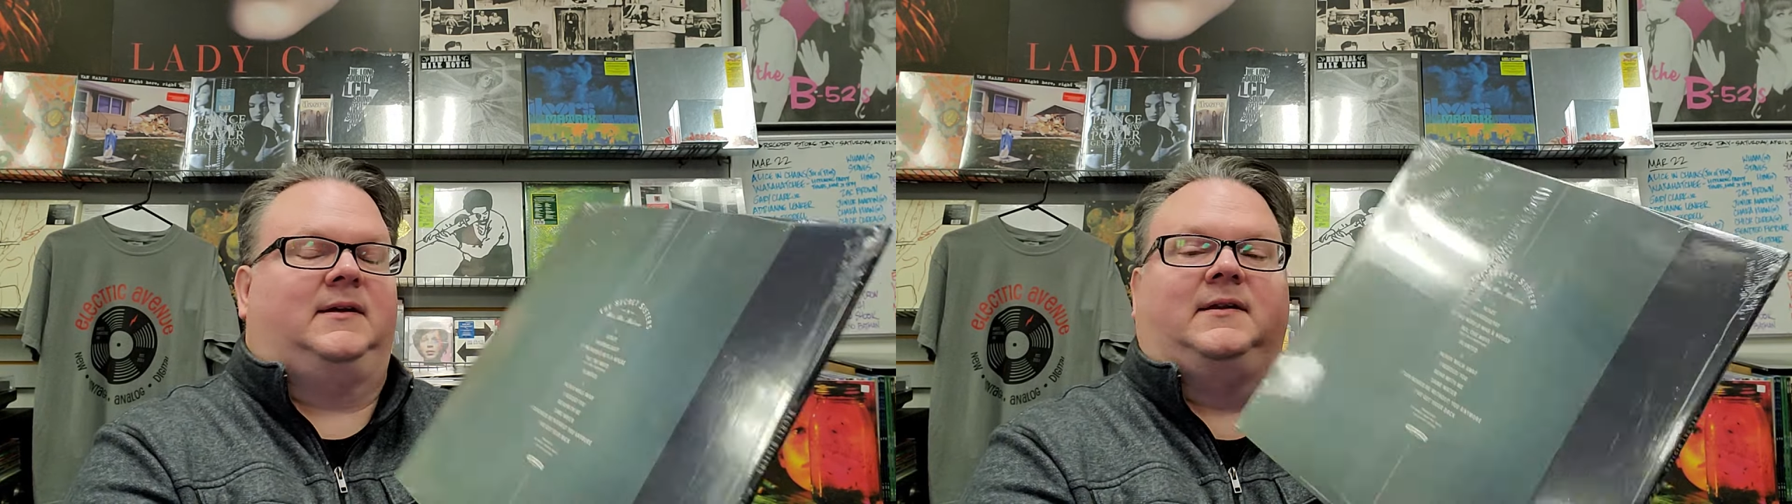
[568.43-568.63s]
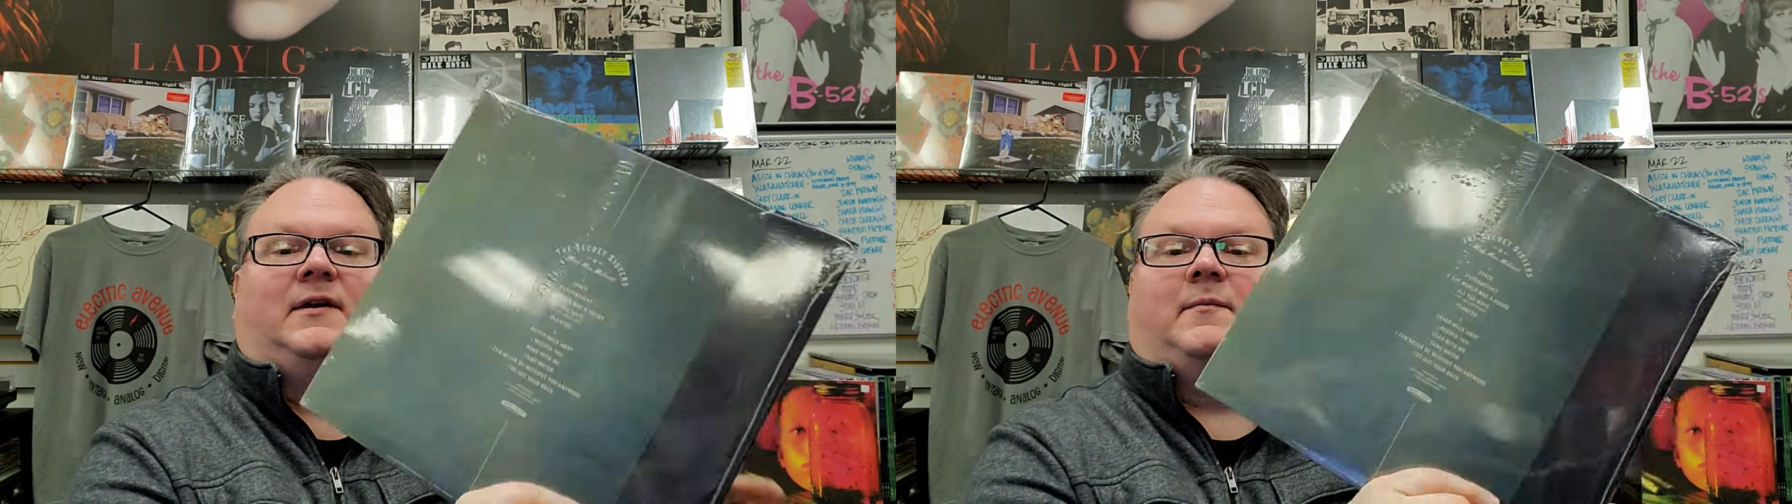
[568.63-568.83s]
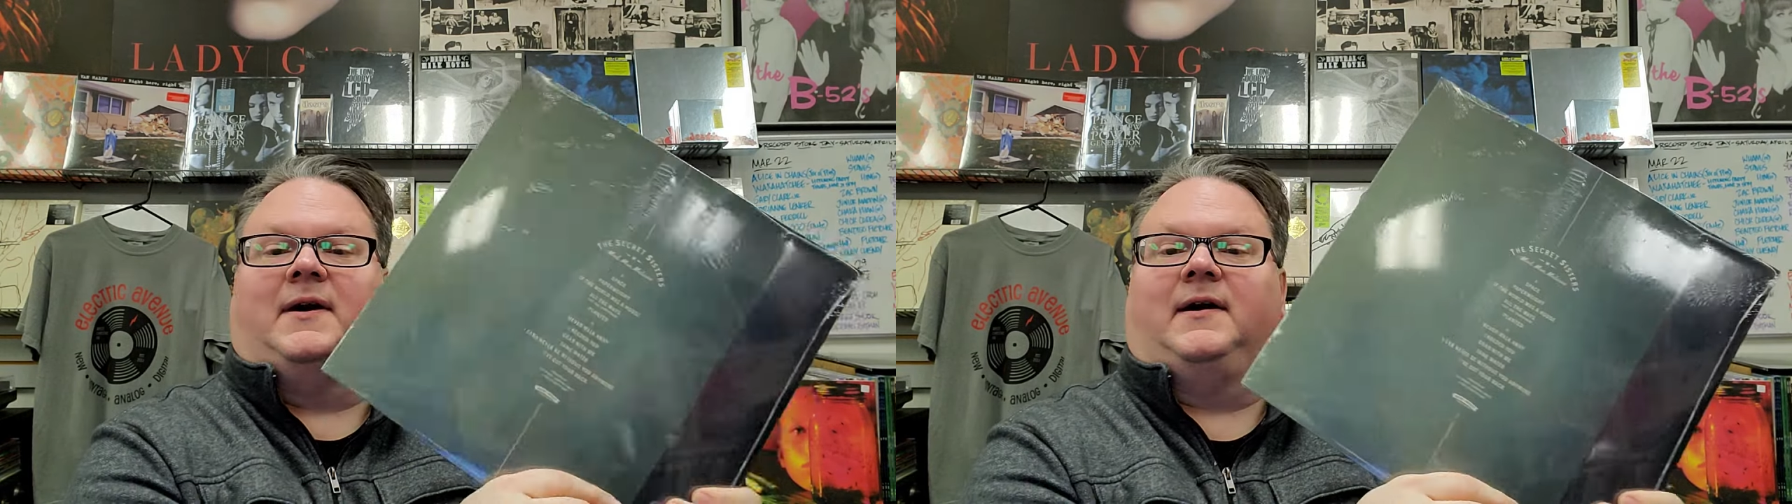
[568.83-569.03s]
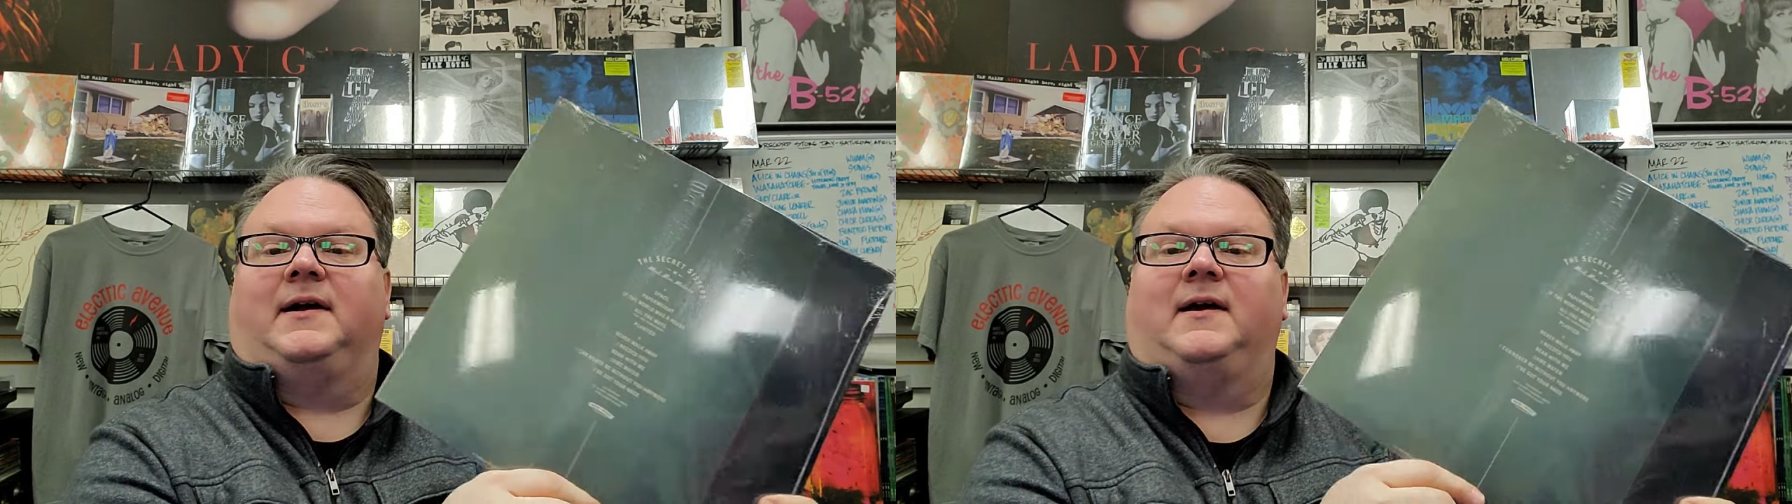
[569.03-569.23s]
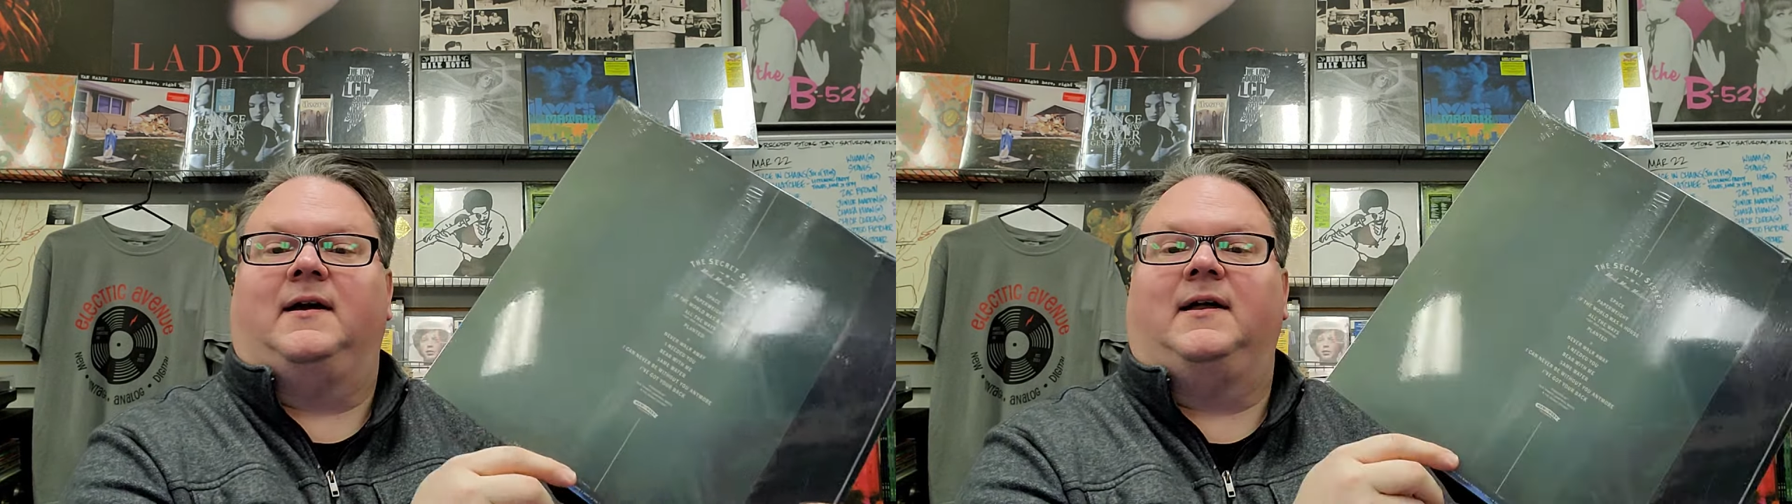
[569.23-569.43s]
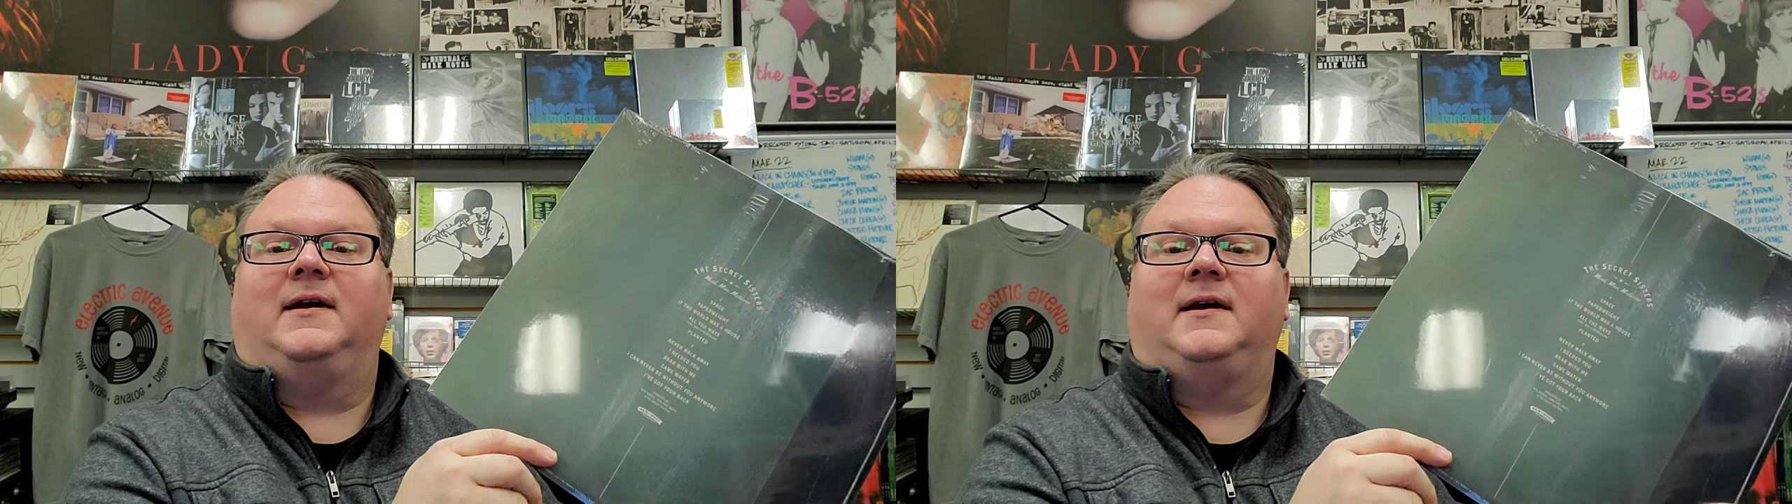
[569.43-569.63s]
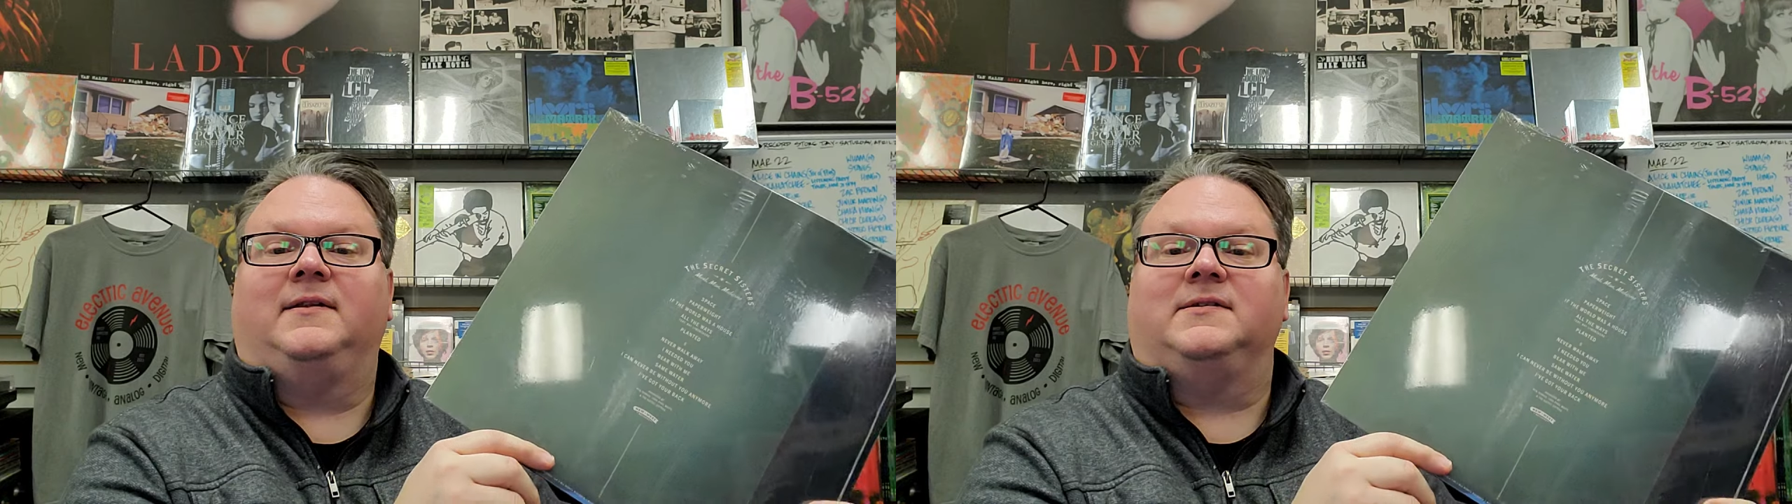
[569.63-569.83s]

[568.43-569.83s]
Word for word: They're Americana.